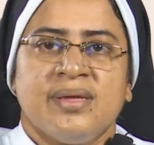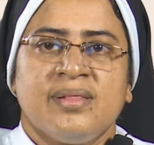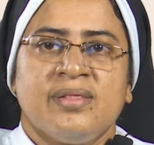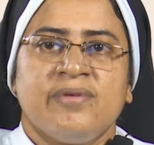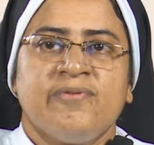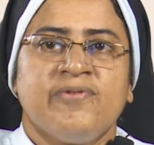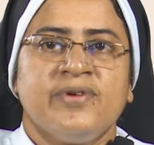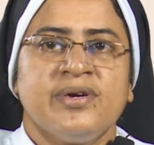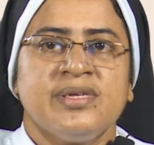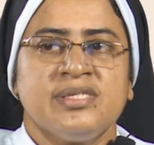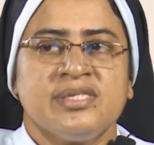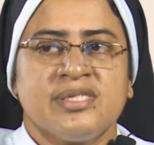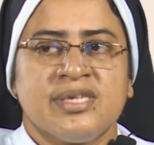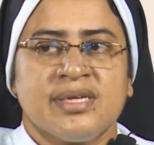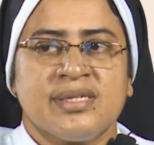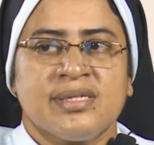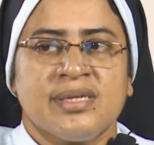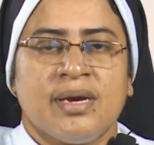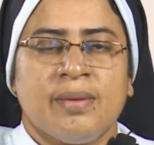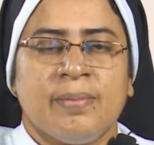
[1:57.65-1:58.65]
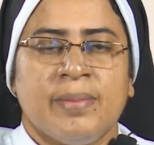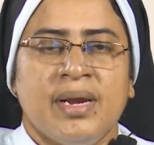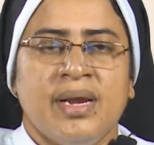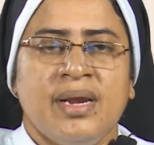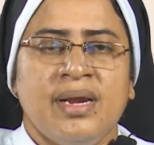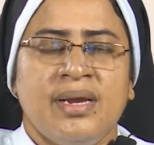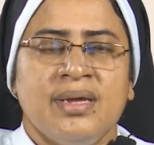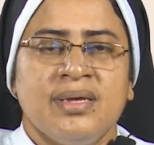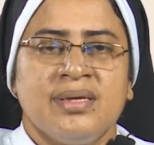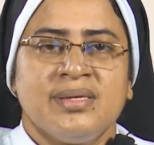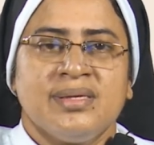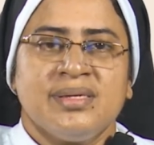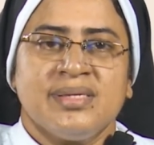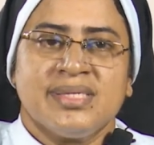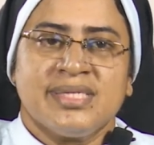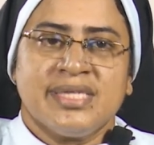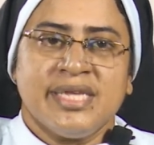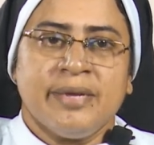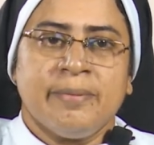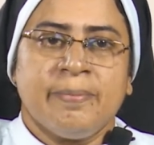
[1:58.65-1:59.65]
The first example,
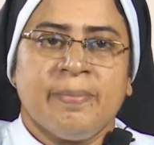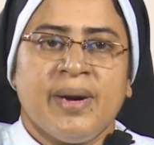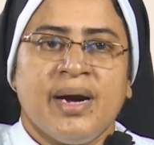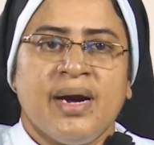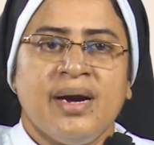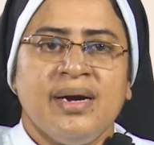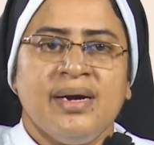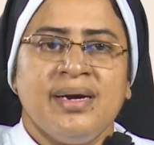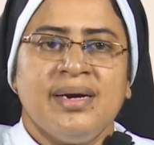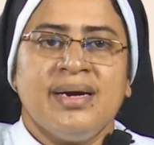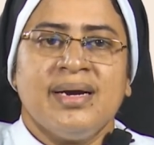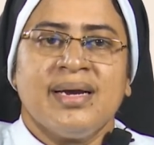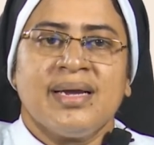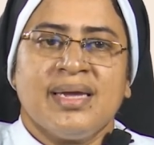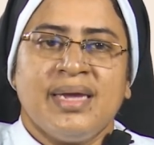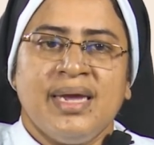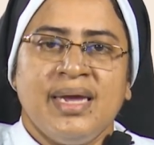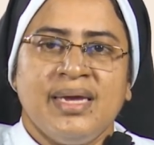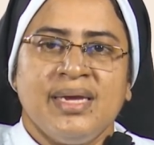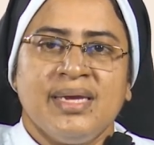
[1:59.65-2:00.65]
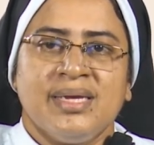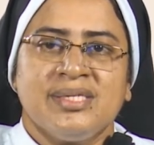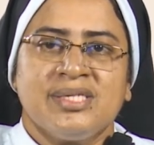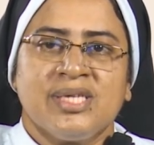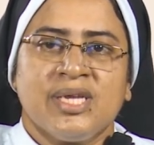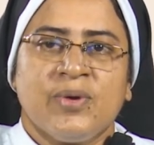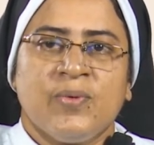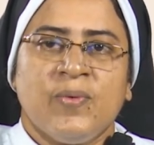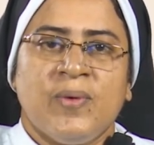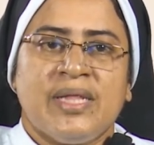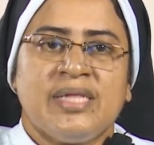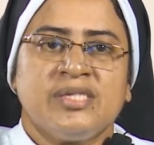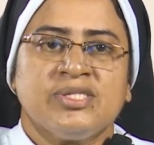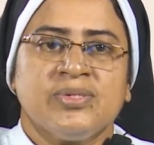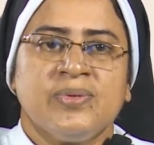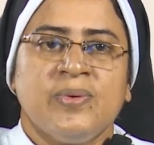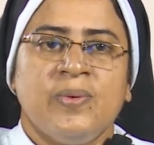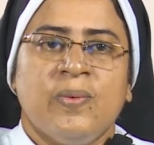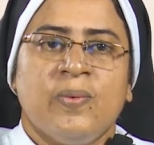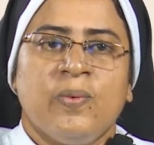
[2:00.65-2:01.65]
sigma k is equal
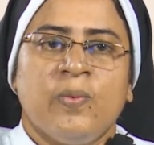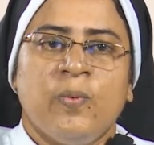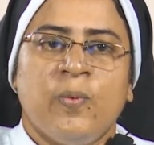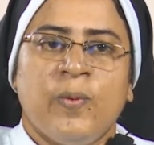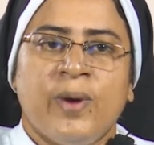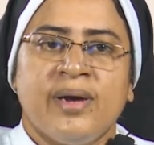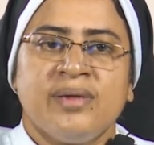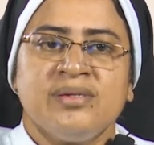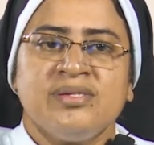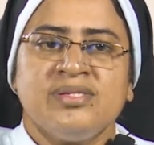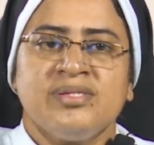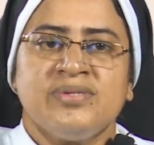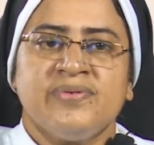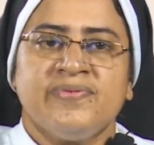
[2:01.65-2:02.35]
to 1 to